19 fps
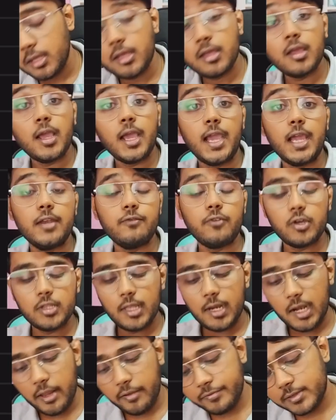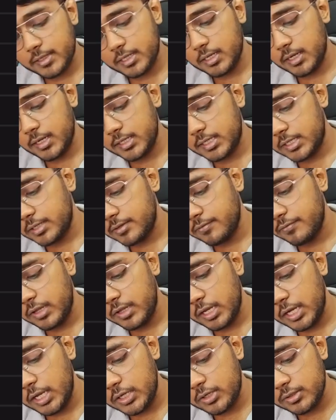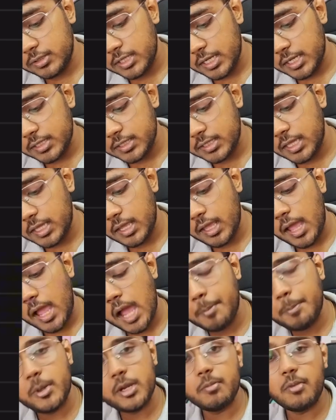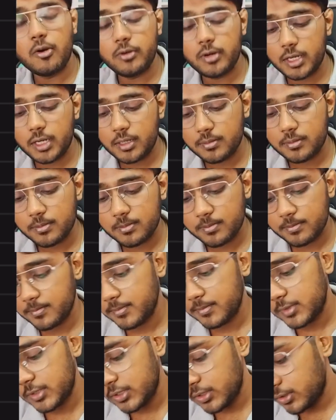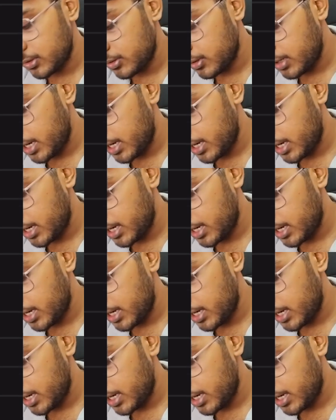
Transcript: And for the left search, we need to change the upper boundary. So let's